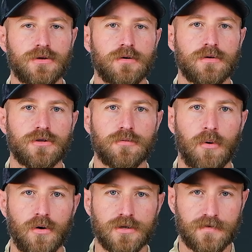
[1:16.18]
unit will do
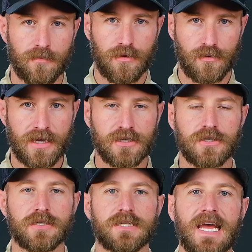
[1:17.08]
bowls from 3
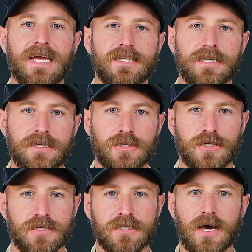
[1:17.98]
inches to 18
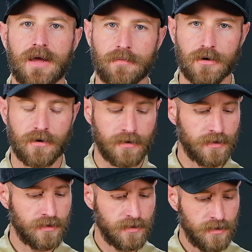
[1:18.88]
inches in diameter.
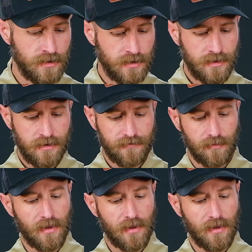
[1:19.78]
From